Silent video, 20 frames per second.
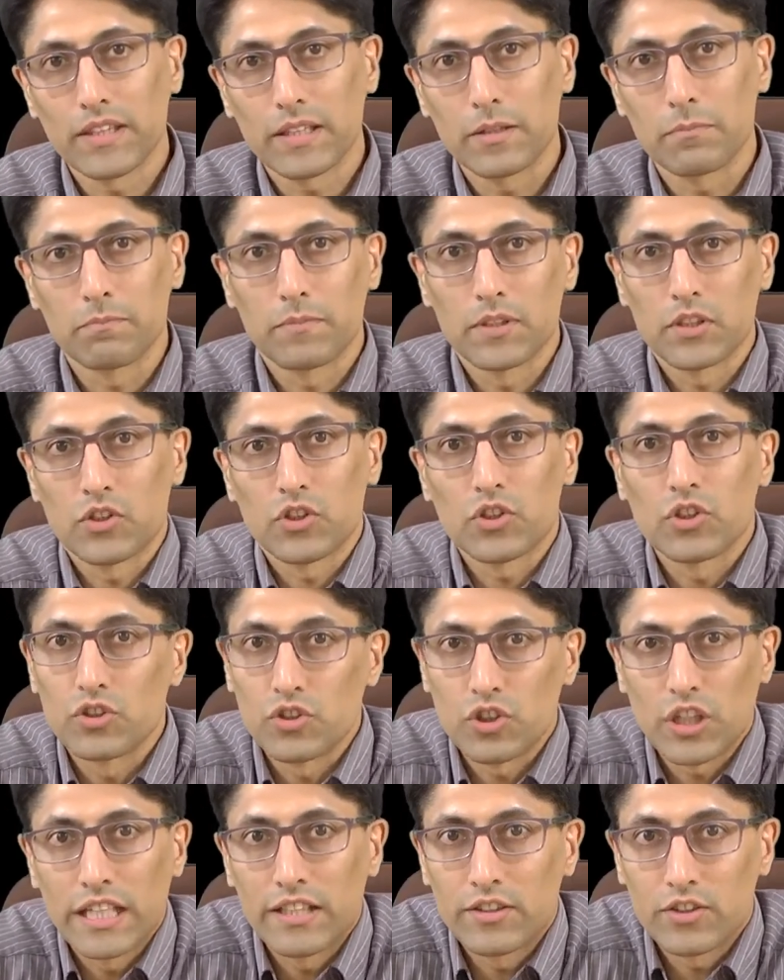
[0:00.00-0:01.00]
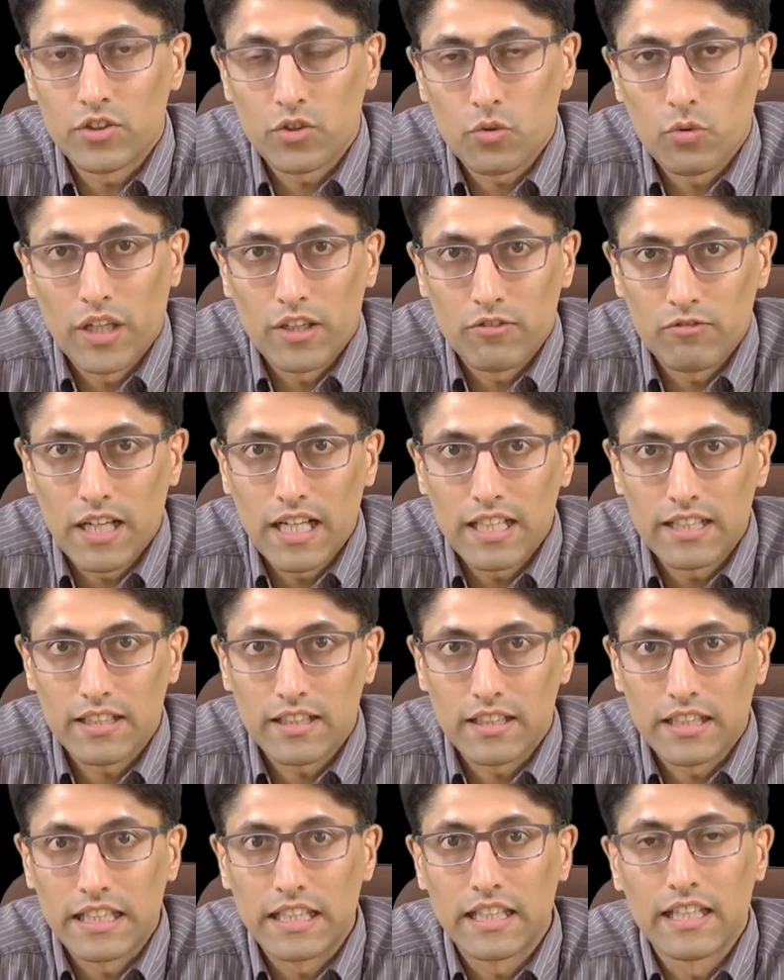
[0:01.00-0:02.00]
the position changes quite
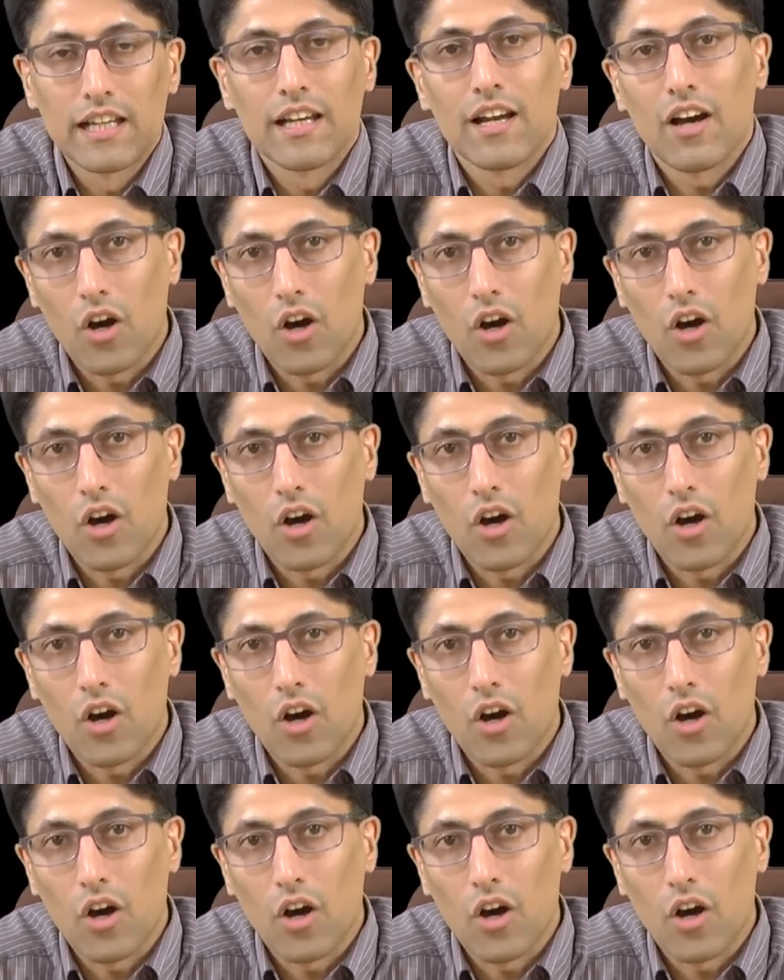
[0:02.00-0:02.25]
radically.